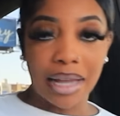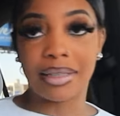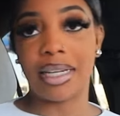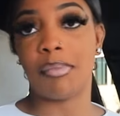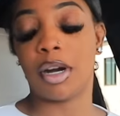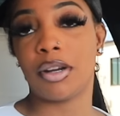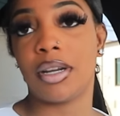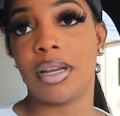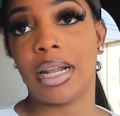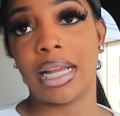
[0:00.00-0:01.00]
I seen a
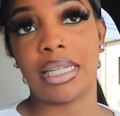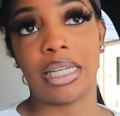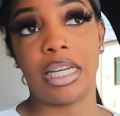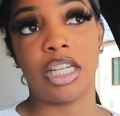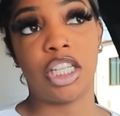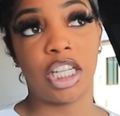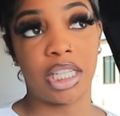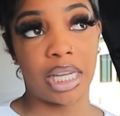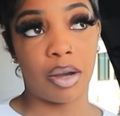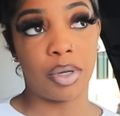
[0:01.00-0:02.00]
burger and I seen a
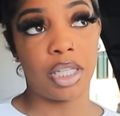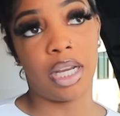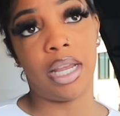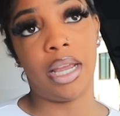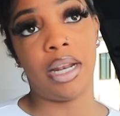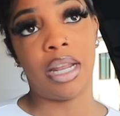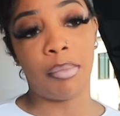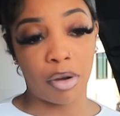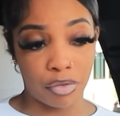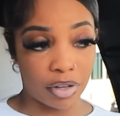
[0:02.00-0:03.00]
chicken sandwich and they
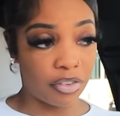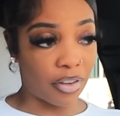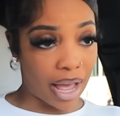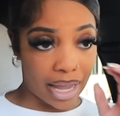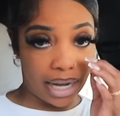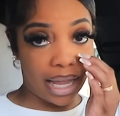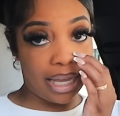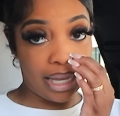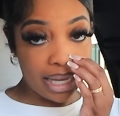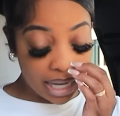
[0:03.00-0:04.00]
both look fine and I
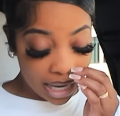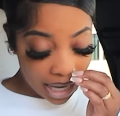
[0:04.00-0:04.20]
ain't eat.